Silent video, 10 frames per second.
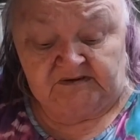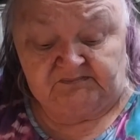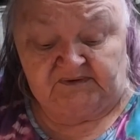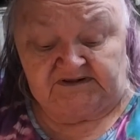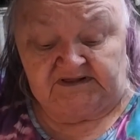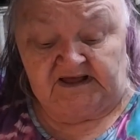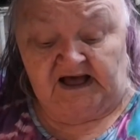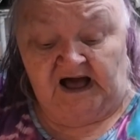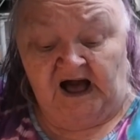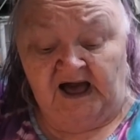But
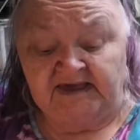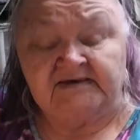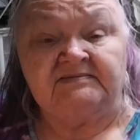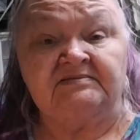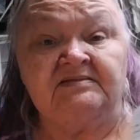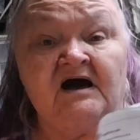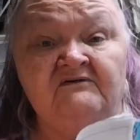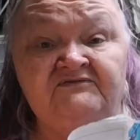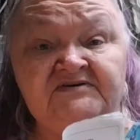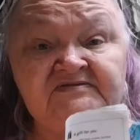I
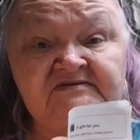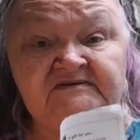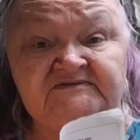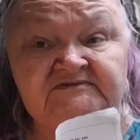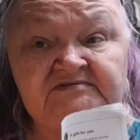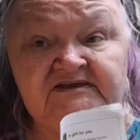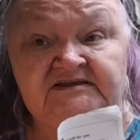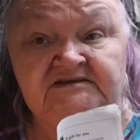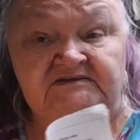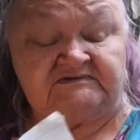love this
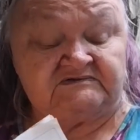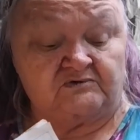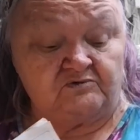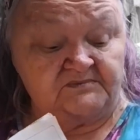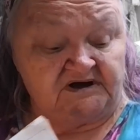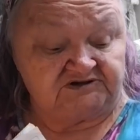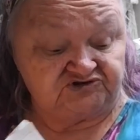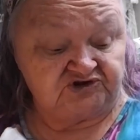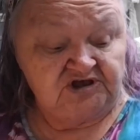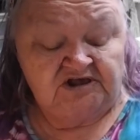lady so
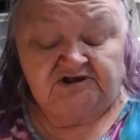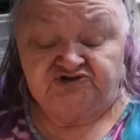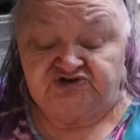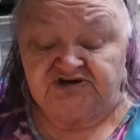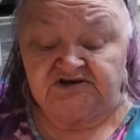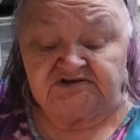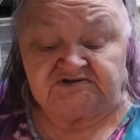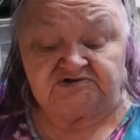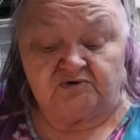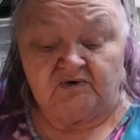much. She is
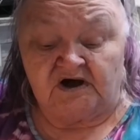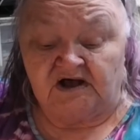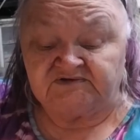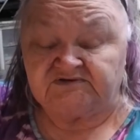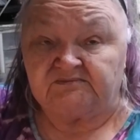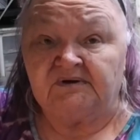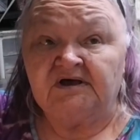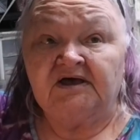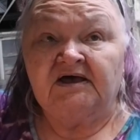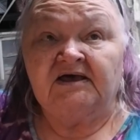so awesome.
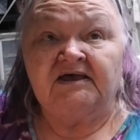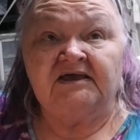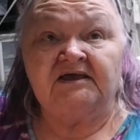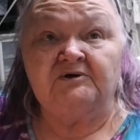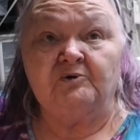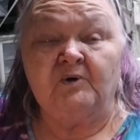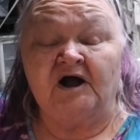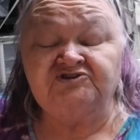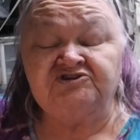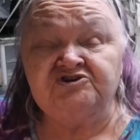
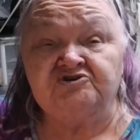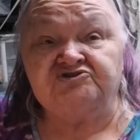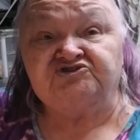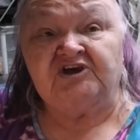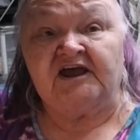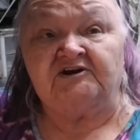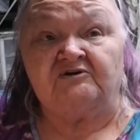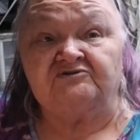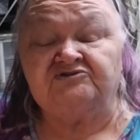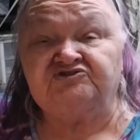Watching her
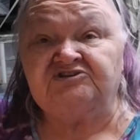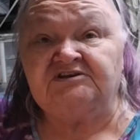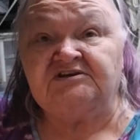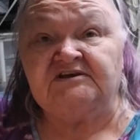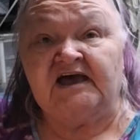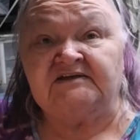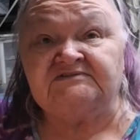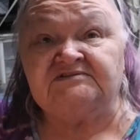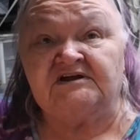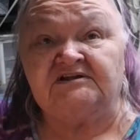channel, she
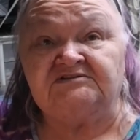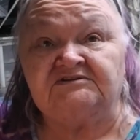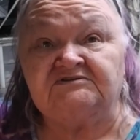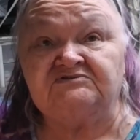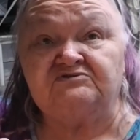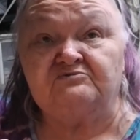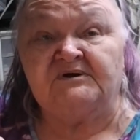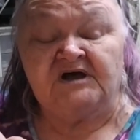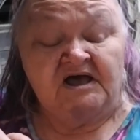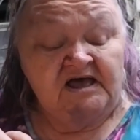has done so
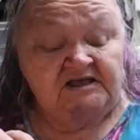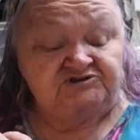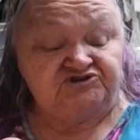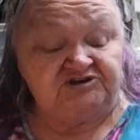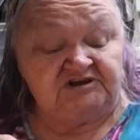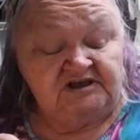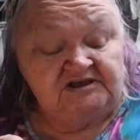much. She